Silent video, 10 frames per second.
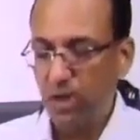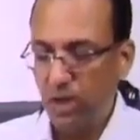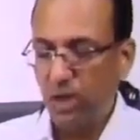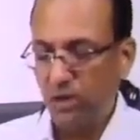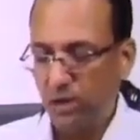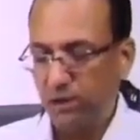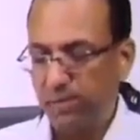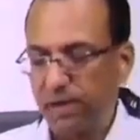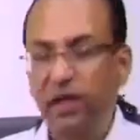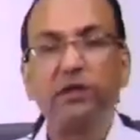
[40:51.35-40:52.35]
So this is
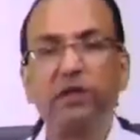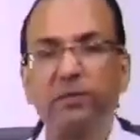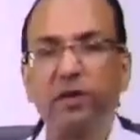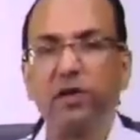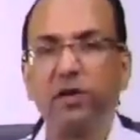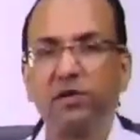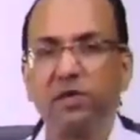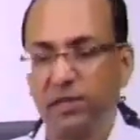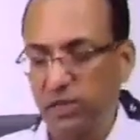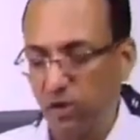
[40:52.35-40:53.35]
better answer because
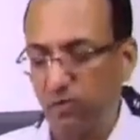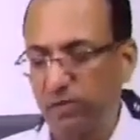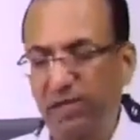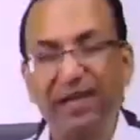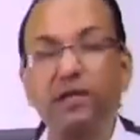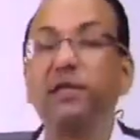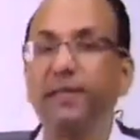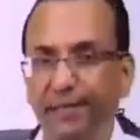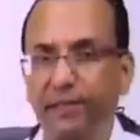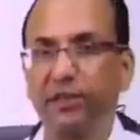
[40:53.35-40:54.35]
this is always correct.
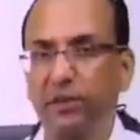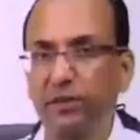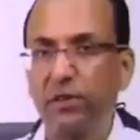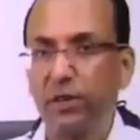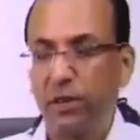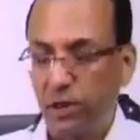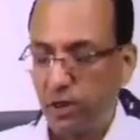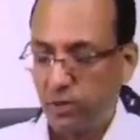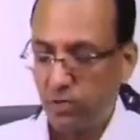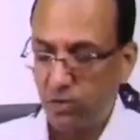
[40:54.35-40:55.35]
Yes.
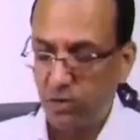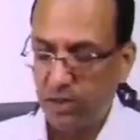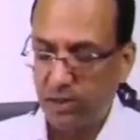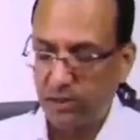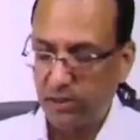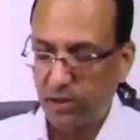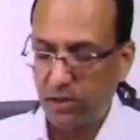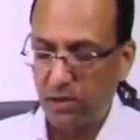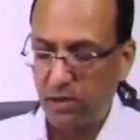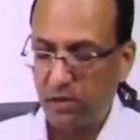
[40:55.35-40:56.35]
So this
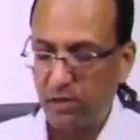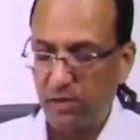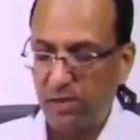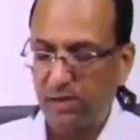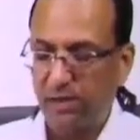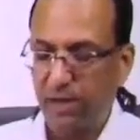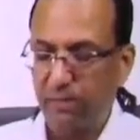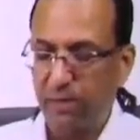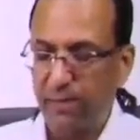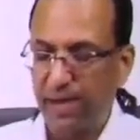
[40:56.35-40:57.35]
is a
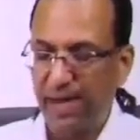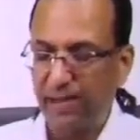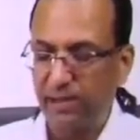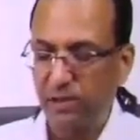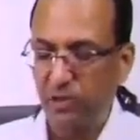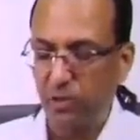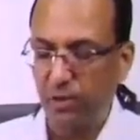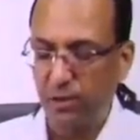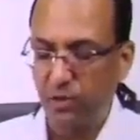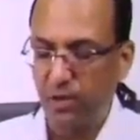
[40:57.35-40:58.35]
statement by Harrison. So
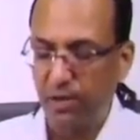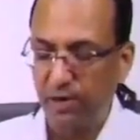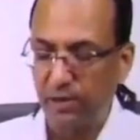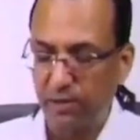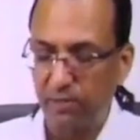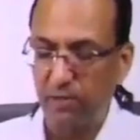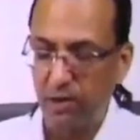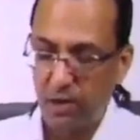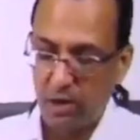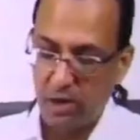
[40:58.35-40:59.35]
you giving some
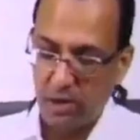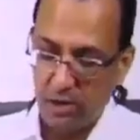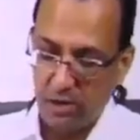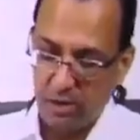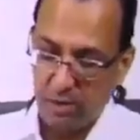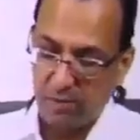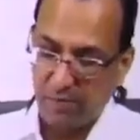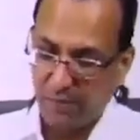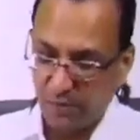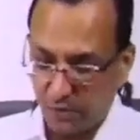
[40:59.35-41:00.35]

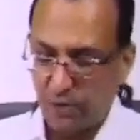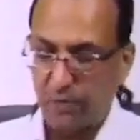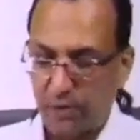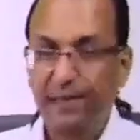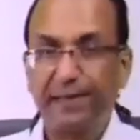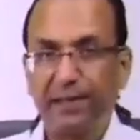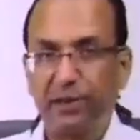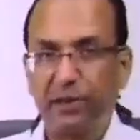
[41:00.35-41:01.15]
preference to this one. Yes.